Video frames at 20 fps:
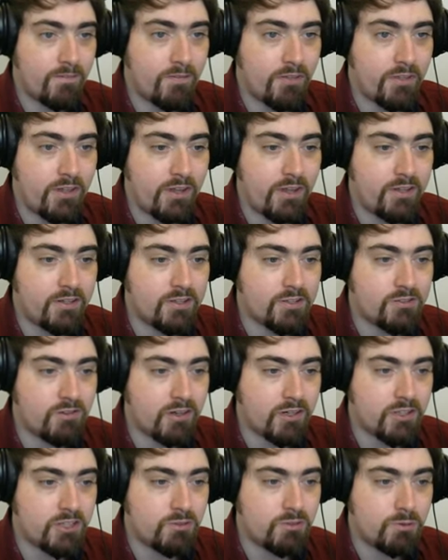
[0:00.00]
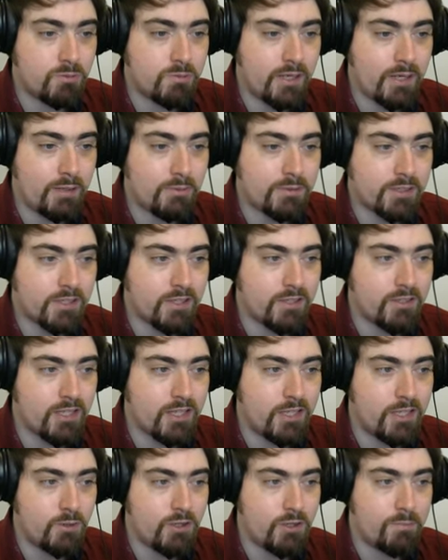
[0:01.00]
the destruction will be able to
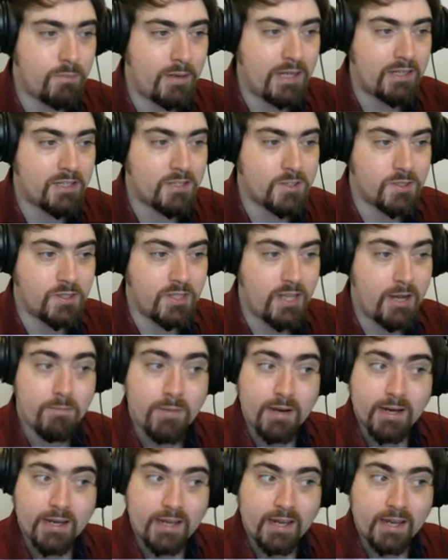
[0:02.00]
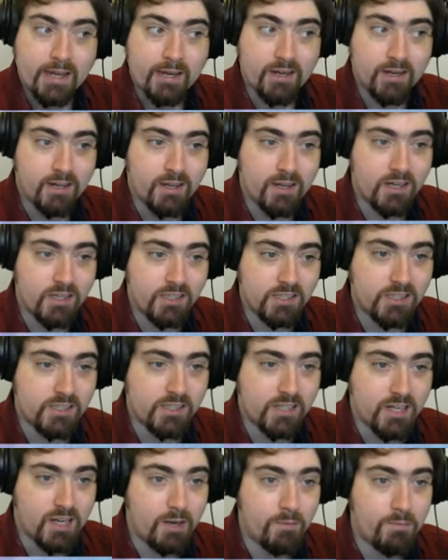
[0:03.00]
continue unabated. And they're making
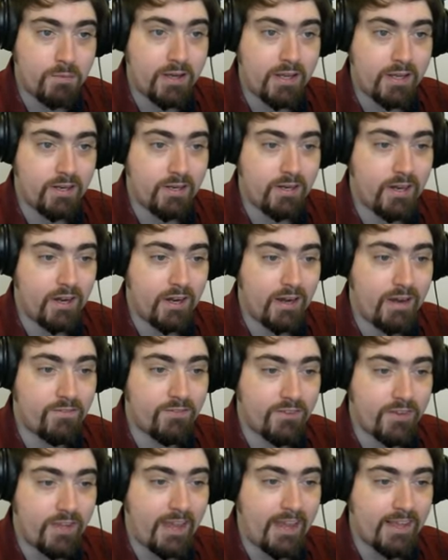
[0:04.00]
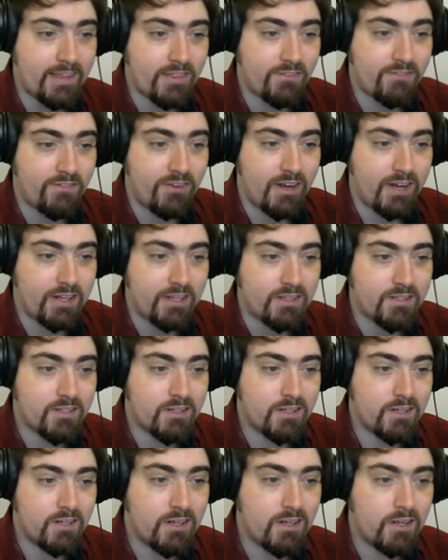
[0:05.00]
Khal come in and take the fight.
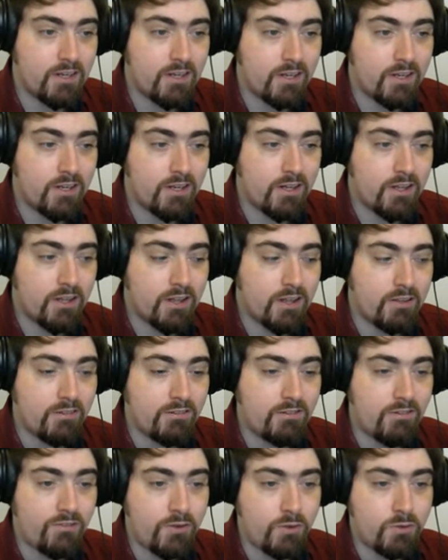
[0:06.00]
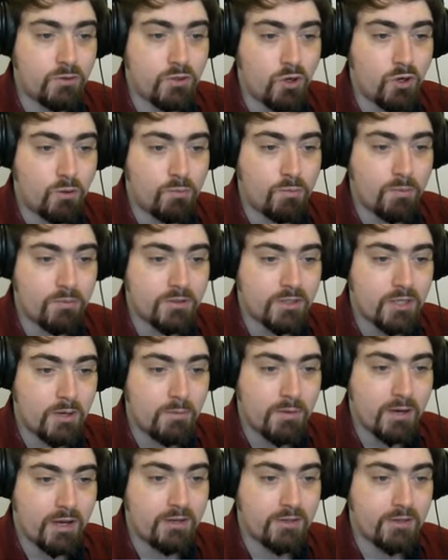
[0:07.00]
There are a few torp bombs
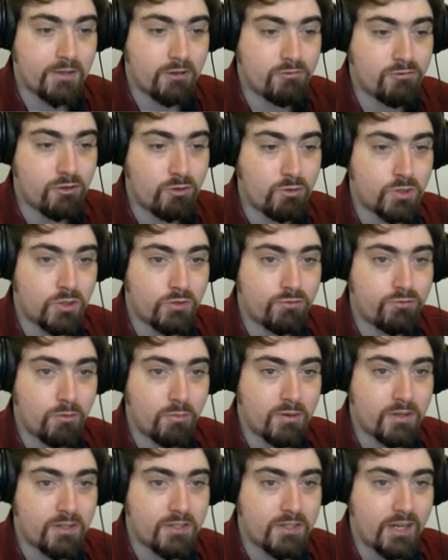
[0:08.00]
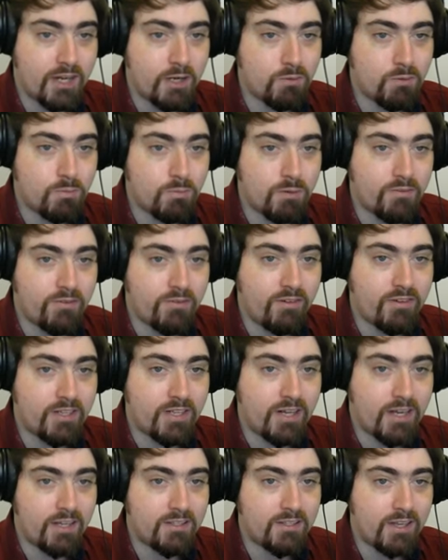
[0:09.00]
coming in and the cruiser from good sight would be very
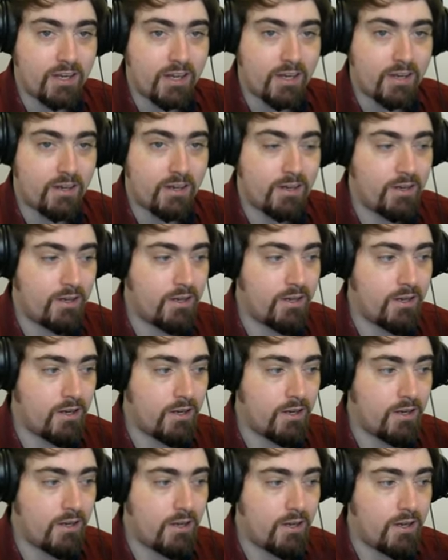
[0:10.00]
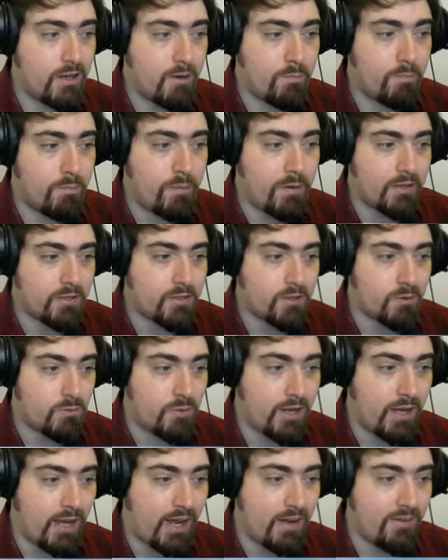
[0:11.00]
nice here. But
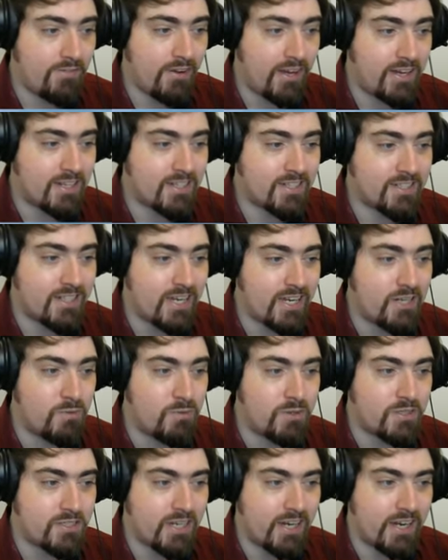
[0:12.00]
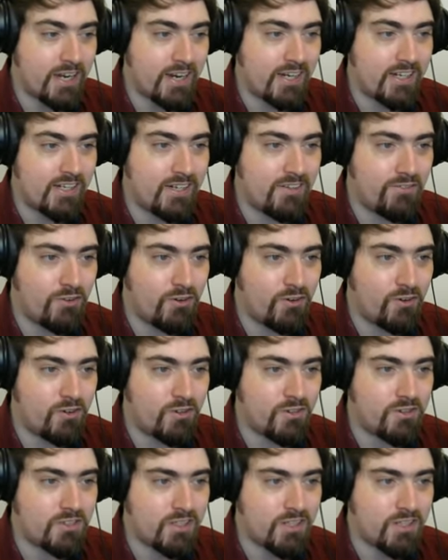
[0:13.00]
we have a sandwiching force